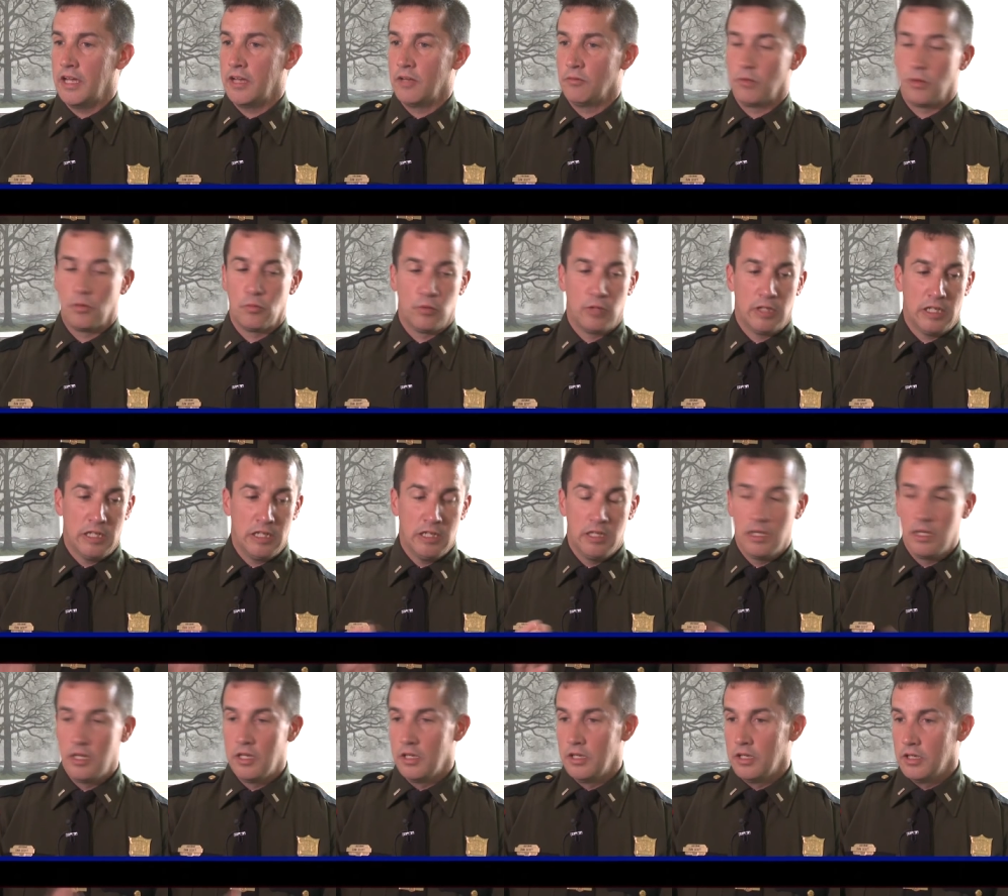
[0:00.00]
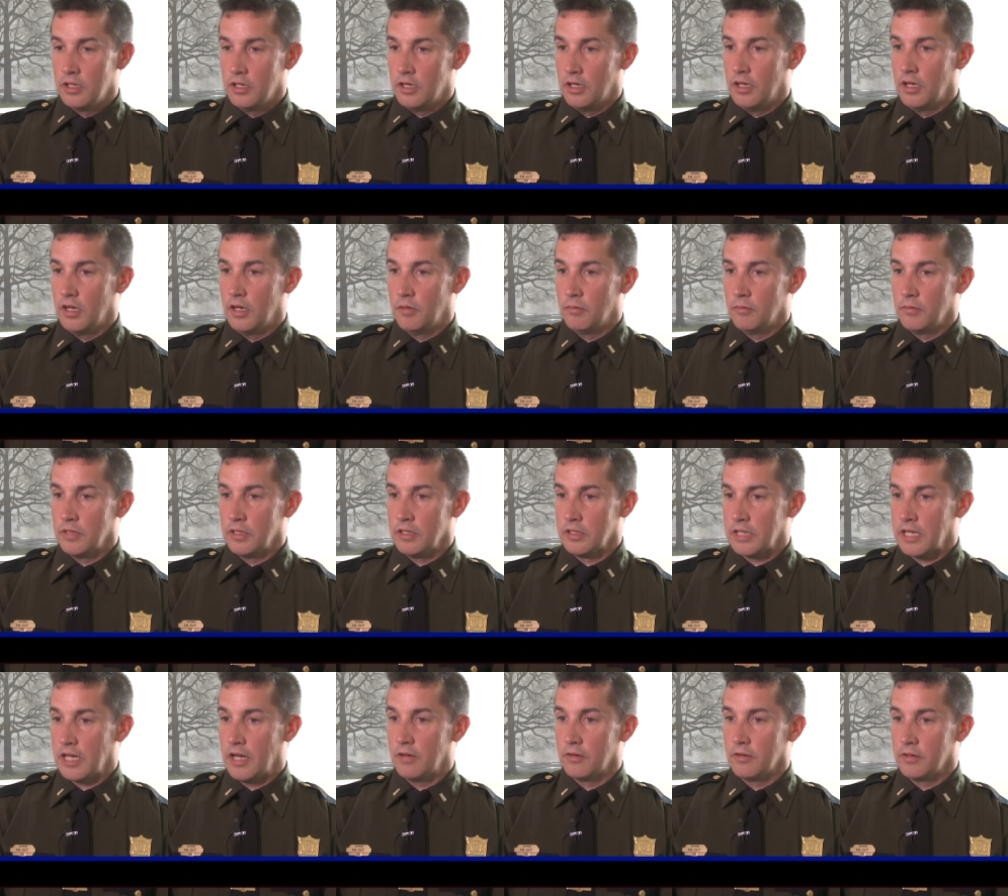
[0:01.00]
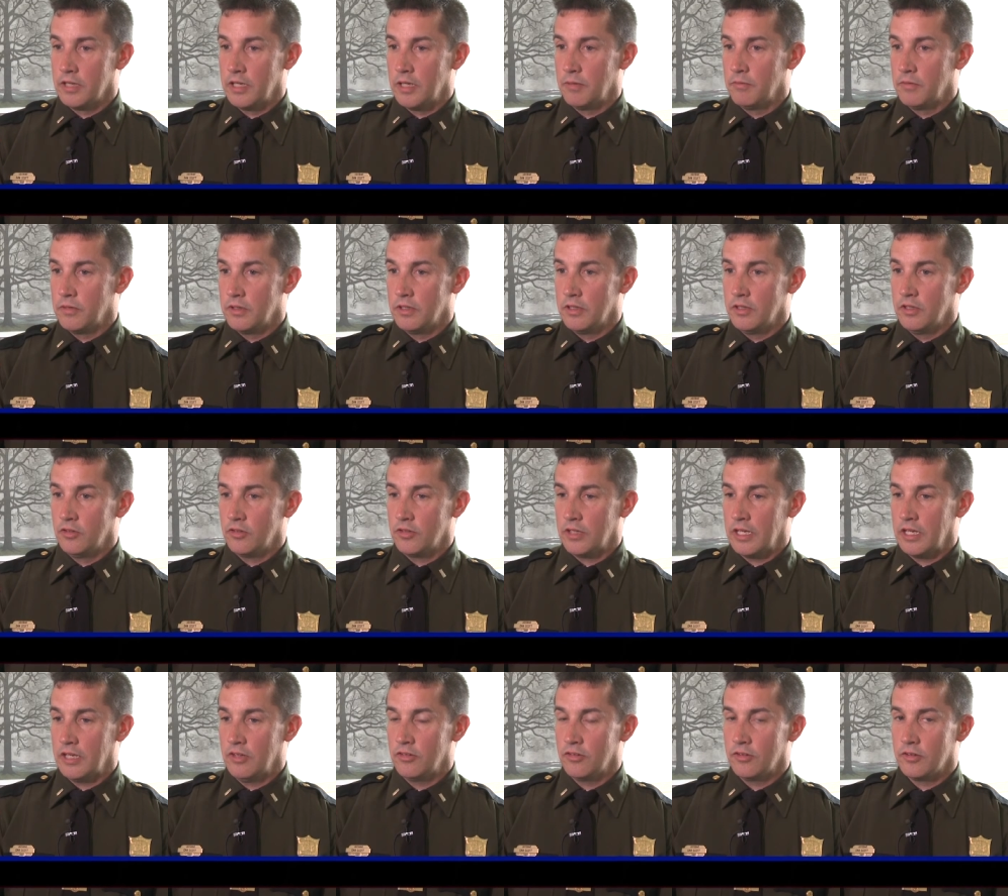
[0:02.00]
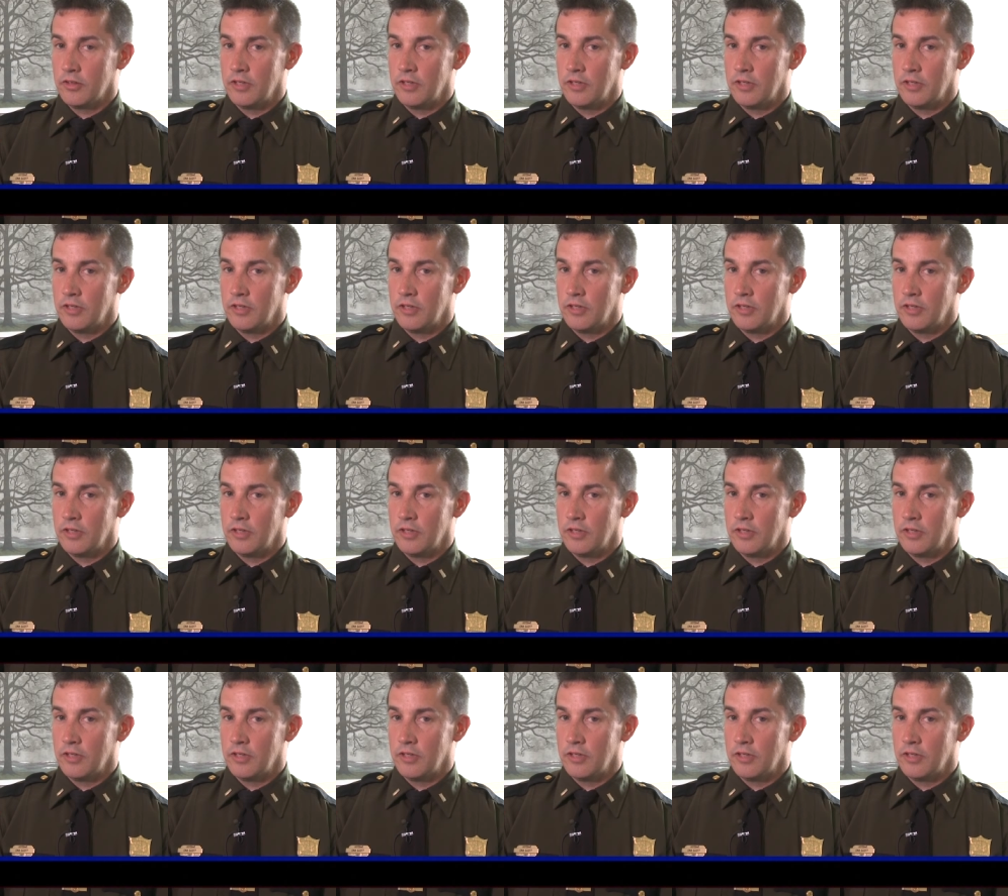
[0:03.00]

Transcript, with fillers: And when we um, encountered them, in this case,